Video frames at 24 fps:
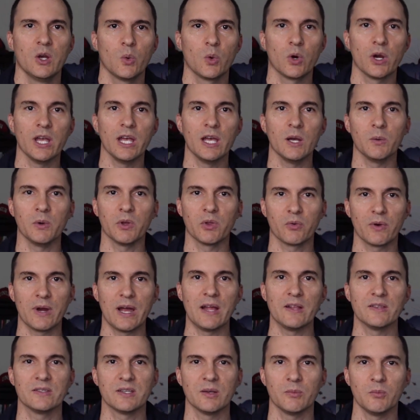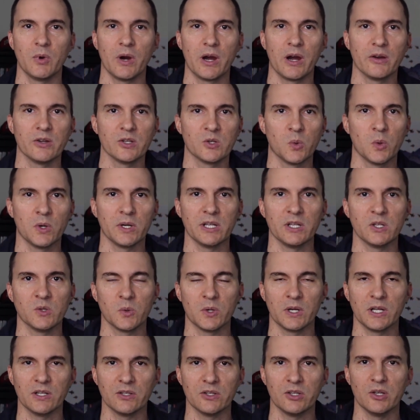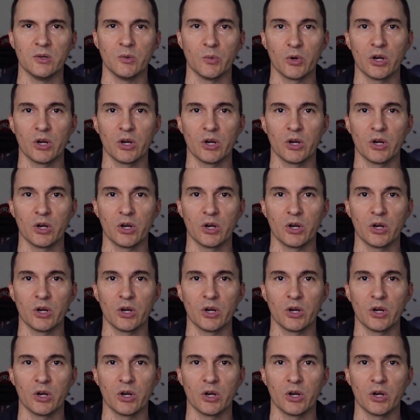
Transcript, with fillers: were hit with ransomware in 2022.